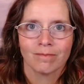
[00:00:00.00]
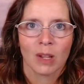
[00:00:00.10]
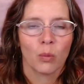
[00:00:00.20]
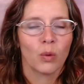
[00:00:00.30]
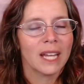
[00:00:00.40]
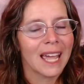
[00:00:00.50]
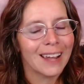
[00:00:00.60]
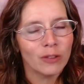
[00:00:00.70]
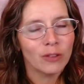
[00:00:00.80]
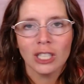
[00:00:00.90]

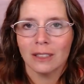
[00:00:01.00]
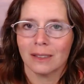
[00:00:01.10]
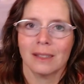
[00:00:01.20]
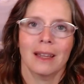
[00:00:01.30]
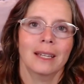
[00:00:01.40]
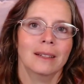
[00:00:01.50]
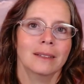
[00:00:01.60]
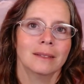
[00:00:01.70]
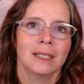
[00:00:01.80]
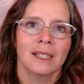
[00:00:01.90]
whatever it looks like.
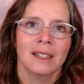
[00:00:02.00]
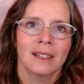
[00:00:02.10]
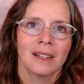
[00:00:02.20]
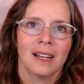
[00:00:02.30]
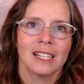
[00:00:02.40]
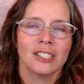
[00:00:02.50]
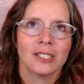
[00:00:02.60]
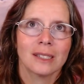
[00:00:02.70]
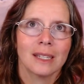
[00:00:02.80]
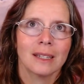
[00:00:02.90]
I
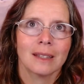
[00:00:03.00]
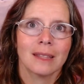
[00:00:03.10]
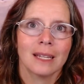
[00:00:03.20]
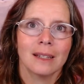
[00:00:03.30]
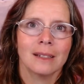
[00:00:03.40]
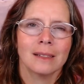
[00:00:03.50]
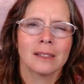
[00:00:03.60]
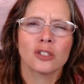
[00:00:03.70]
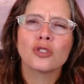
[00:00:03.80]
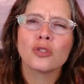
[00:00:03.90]
just think that it is
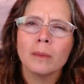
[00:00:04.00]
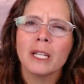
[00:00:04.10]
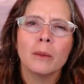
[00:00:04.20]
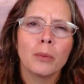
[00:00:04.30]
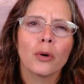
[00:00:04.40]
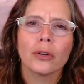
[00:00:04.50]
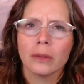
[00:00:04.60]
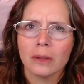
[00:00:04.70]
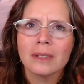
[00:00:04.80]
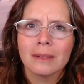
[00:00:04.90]
extremely
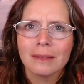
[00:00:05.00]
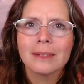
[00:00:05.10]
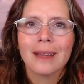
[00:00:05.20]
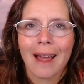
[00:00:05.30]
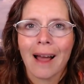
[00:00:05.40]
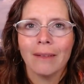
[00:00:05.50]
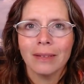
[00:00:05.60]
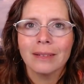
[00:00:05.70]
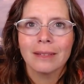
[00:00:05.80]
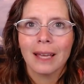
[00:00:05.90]
important to have.
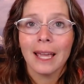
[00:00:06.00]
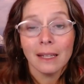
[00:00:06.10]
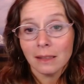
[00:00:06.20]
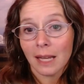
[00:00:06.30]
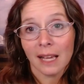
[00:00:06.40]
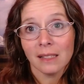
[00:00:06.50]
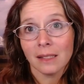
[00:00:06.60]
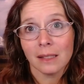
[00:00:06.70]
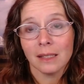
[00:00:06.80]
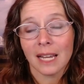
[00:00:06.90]
And
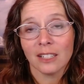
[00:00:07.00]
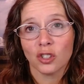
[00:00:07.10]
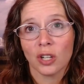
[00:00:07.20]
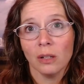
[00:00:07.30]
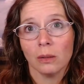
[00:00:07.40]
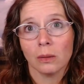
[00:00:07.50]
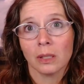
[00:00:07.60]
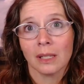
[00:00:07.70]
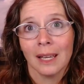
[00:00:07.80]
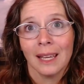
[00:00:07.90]
as the data
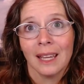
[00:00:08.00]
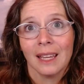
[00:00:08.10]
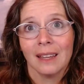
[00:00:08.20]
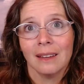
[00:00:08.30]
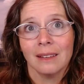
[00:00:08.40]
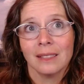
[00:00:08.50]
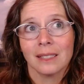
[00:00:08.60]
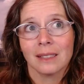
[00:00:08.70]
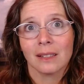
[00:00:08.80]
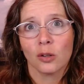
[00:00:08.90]
shows,
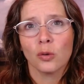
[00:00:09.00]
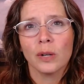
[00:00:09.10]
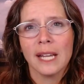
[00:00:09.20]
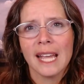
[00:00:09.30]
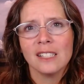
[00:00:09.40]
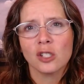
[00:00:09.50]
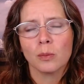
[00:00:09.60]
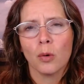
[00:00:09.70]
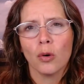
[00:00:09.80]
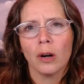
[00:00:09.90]
it creates
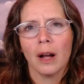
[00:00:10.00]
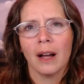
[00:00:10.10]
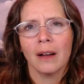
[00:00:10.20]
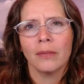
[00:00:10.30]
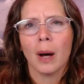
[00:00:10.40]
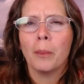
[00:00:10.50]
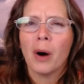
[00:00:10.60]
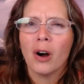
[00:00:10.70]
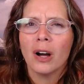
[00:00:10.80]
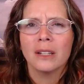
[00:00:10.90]
more of a
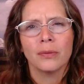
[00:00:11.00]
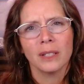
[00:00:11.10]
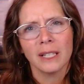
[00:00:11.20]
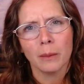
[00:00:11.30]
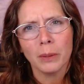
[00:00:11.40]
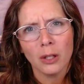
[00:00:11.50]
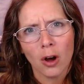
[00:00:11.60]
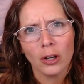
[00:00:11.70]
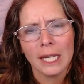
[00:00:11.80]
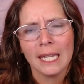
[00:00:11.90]
bond, a feeling of
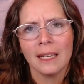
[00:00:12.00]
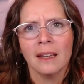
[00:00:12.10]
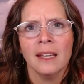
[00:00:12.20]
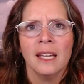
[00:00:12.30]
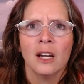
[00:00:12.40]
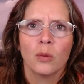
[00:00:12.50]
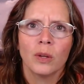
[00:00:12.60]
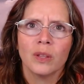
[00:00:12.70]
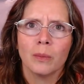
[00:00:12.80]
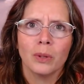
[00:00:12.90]
belonging
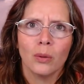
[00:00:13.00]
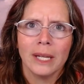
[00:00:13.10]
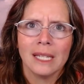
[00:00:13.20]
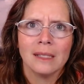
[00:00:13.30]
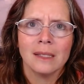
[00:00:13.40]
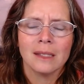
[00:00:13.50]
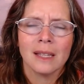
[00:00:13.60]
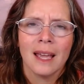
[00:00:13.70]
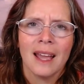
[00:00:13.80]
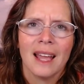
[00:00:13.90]
with employees,
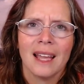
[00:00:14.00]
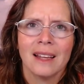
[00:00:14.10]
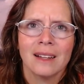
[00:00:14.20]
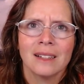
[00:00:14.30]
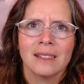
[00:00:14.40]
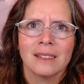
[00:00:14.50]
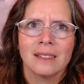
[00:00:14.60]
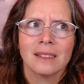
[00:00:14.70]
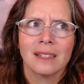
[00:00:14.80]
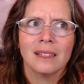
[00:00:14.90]

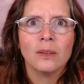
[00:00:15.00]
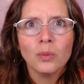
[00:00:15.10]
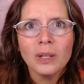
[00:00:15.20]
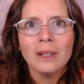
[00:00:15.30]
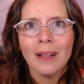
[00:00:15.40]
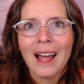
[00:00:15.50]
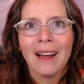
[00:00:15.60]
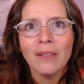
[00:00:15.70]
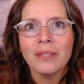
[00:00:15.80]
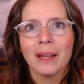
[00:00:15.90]
and it will
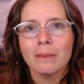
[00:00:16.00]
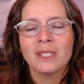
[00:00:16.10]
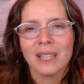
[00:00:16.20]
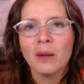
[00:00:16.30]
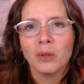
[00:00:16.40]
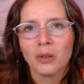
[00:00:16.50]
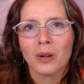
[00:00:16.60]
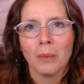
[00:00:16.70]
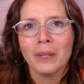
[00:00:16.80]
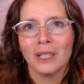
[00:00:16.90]
have them stay with your
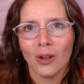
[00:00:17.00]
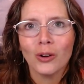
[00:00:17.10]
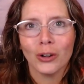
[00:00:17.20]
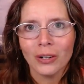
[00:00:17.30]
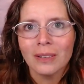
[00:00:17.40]
company longer